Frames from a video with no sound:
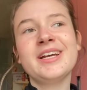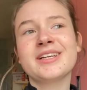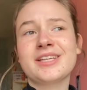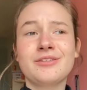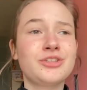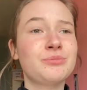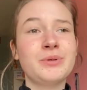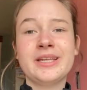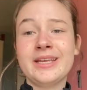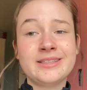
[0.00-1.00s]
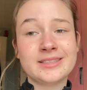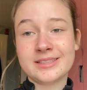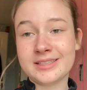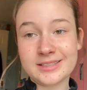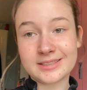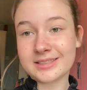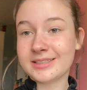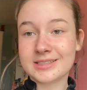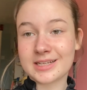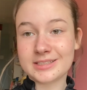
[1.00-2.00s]
because I've just been eating and eating and
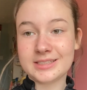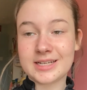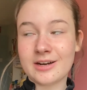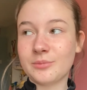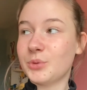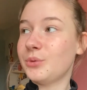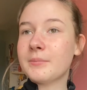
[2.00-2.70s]
it's actually terrible.